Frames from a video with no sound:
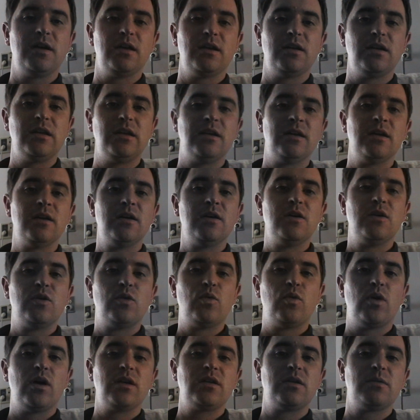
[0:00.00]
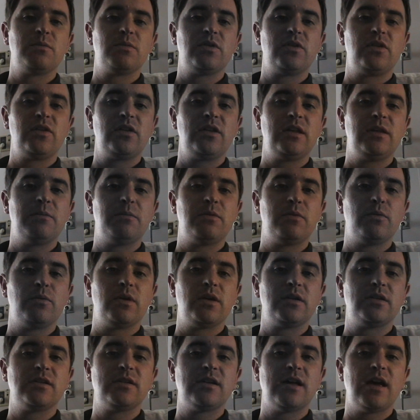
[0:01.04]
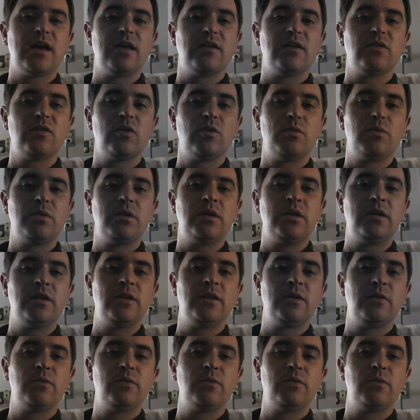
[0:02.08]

and watch him sleep and watch his eyes open.